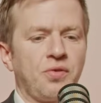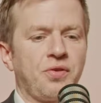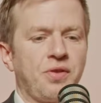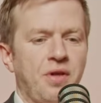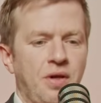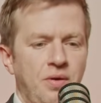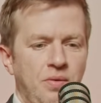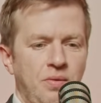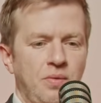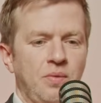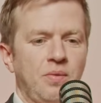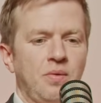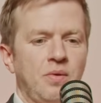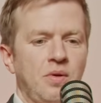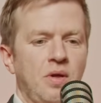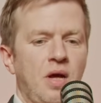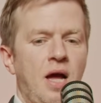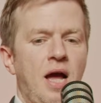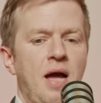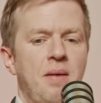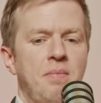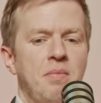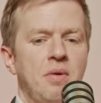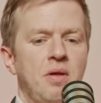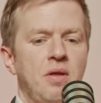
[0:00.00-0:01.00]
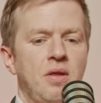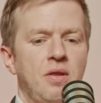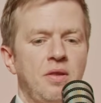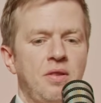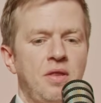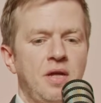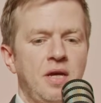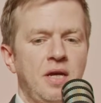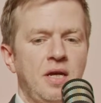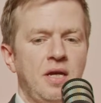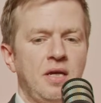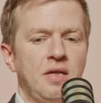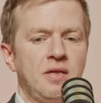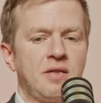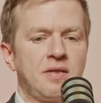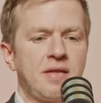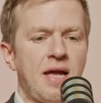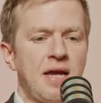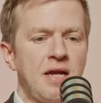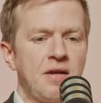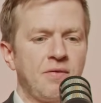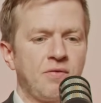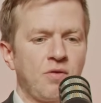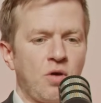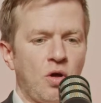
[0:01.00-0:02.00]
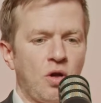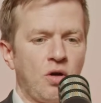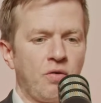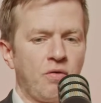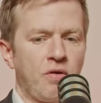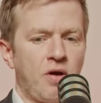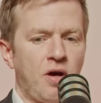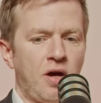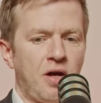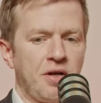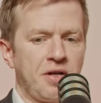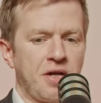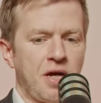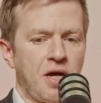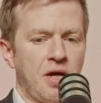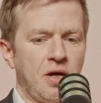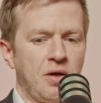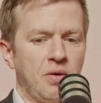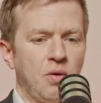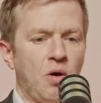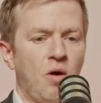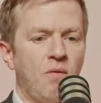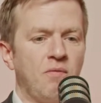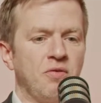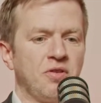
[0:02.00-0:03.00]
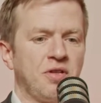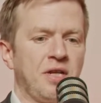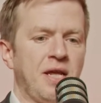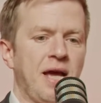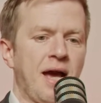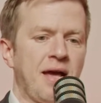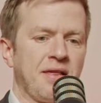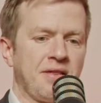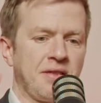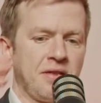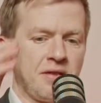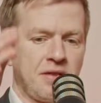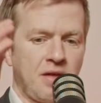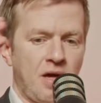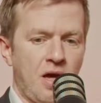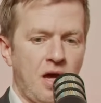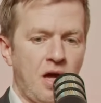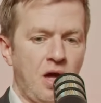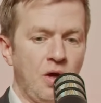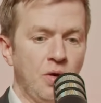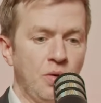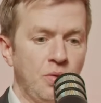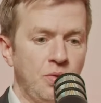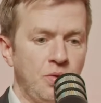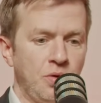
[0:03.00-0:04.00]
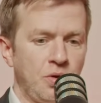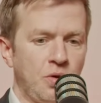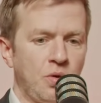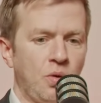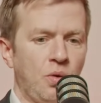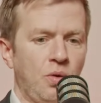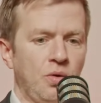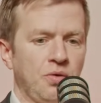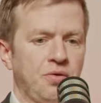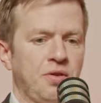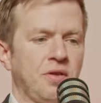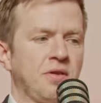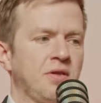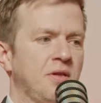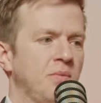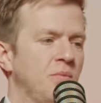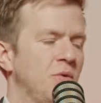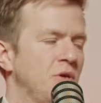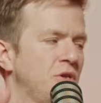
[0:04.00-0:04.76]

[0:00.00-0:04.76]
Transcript: So the state of Colorado obviously has its own court system,